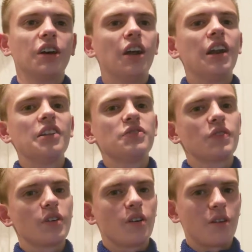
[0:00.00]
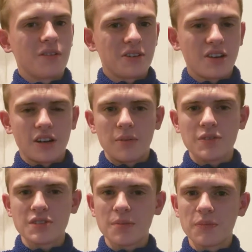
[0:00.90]
In this video, I'm going to be talking about
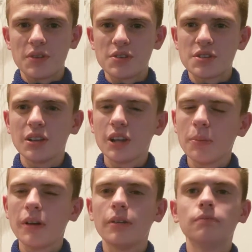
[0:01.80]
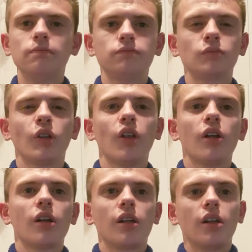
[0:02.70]
something just a little bit
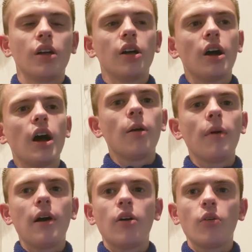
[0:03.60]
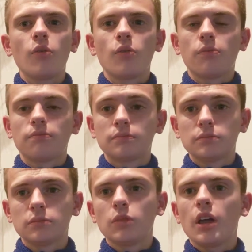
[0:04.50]
about
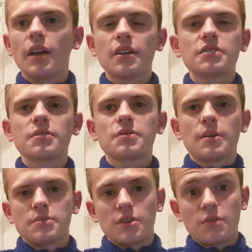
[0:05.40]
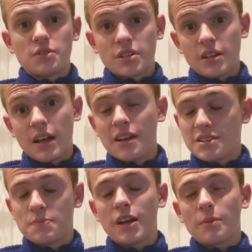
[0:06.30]
like a subject which has
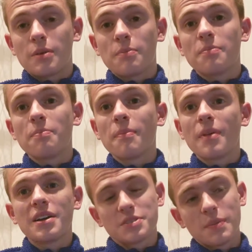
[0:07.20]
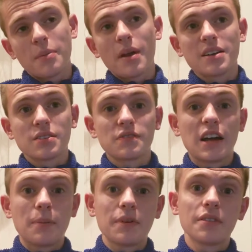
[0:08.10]
probably been a massive
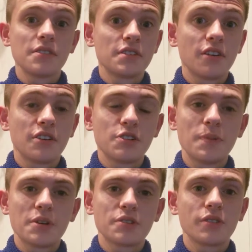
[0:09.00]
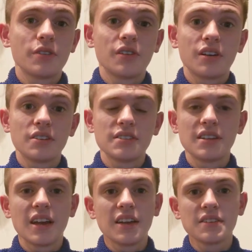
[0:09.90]
topic this year, especially in the United
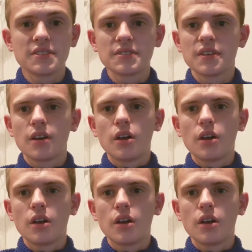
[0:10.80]
States.